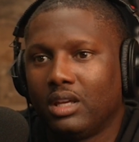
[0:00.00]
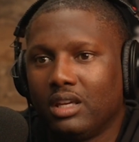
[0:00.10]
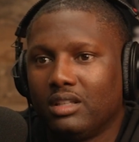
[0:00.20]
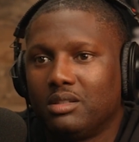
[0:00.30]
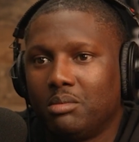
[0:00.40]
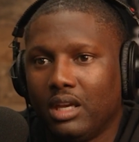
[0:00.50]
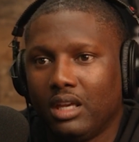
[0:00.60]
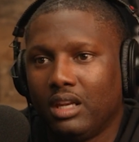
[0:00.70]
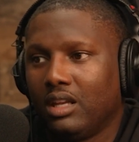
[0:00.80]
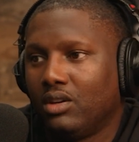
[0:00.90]
They intubate
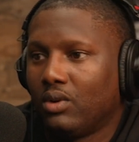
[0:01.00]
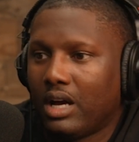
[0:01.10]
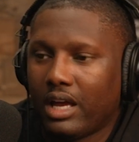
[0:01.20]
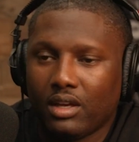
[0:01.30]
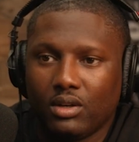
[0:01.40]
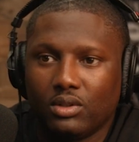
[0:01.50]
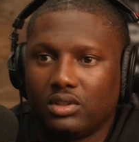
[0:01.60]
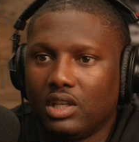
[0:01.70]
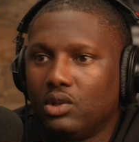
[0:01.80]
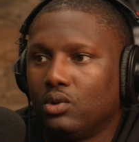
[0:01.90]
and they doing IOs,
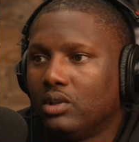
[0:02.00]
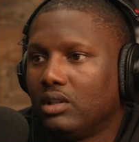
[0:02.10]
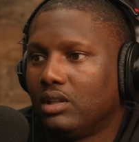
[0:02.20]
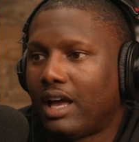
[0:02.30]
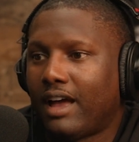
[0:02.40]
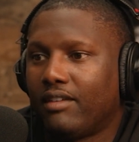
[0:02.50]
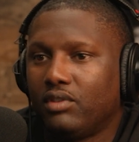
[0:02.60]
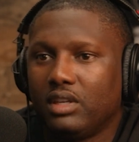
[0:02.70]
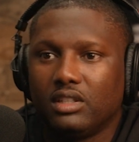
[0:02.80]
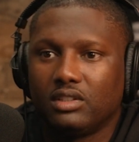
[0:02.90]
they doing
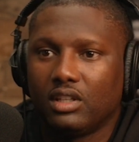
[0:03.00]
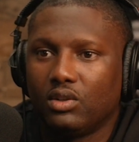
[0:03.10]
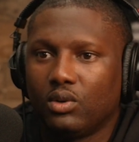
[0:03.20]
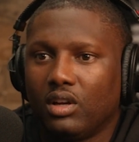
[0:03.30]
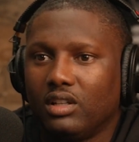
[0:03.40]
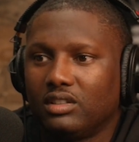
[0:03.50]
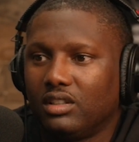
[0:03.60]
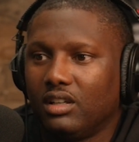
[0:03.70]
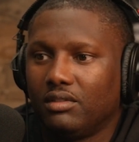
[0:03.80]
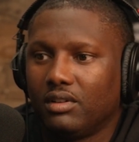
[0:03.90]
IVs, they doing all this
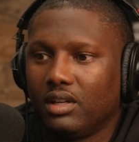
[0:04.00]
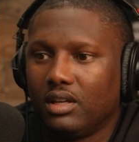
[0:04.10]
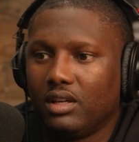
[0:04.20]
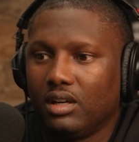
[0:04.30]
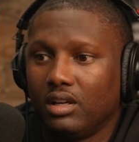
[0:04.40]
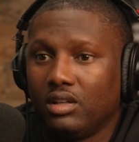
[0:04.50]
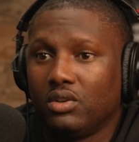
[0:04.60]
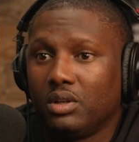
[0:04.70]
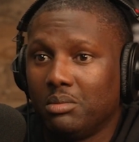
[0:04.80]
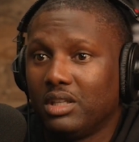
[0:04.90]
stuff
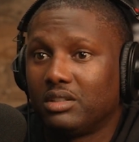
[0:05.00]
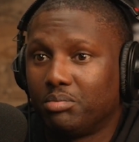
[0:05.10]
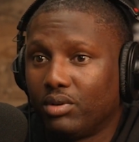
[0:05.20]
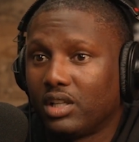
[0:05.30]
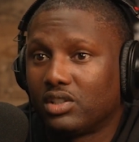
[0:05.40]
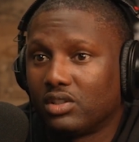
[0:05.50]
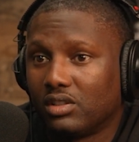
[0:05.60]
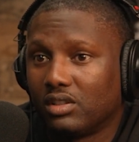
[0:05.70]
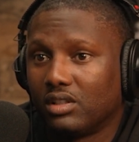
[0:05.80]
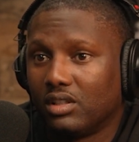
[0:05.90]
under immense pressure
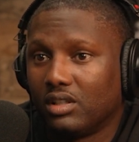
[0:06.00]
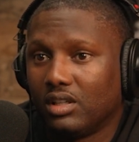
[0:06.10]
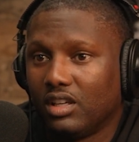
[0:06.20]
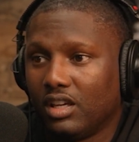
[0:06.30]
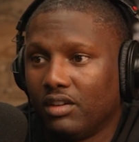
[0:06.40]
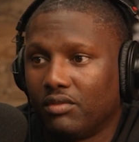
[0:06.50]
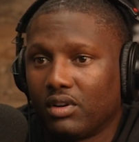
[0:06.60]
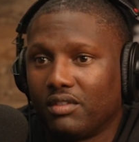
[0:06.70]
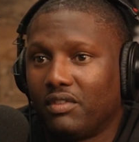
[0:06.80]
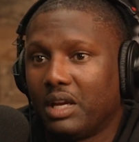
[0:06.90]
in
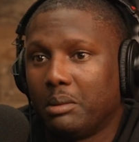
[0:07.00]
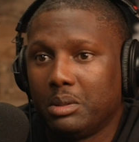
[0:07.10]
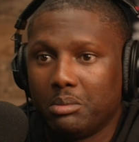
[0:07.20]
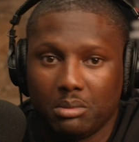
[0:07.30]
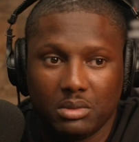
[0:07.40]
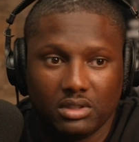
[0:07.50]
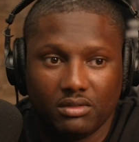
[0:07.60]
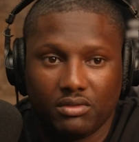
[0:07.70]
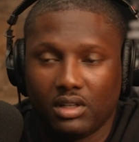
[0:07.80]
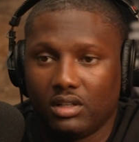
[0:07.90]
front of family members, in
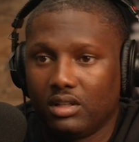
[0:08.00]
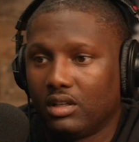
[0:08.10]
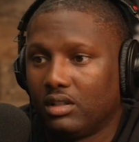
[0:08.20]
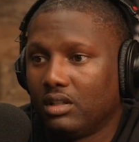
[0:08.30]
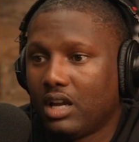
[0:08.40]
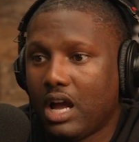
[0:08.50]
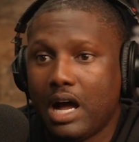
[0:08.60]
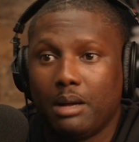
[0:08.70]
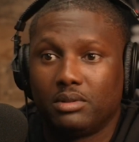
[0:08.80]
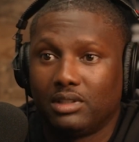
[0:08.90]
front of
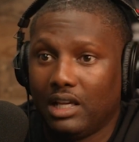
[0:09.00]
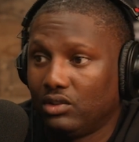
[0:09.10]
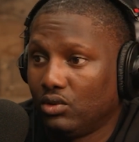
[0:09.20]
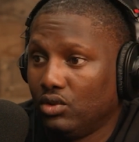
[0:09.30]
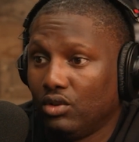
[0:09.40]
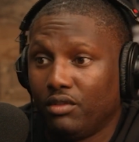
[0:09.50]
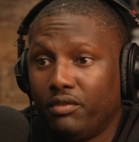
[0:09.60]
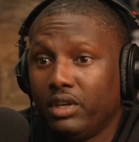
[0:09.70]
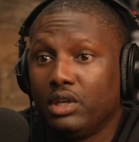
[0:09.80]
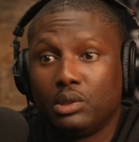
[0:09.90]
cops. That's on, you're
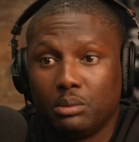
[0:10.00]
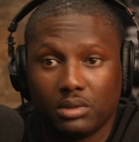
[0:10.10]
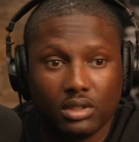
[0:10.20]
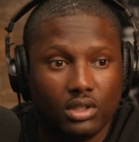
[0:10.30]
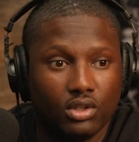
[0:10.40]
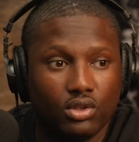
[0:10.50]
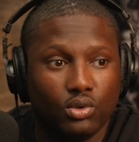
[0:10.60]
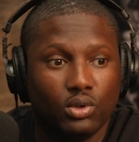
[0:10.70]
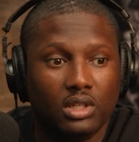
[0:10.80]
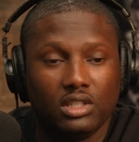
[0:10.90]
filmed, you're
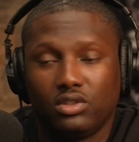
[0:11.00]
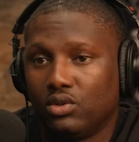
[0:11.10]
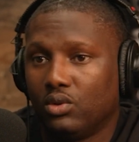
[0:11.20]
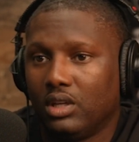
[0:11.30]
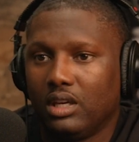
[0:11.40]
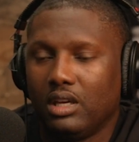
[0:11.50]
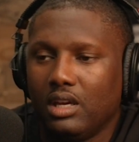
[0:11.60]
doing this, you're doing that.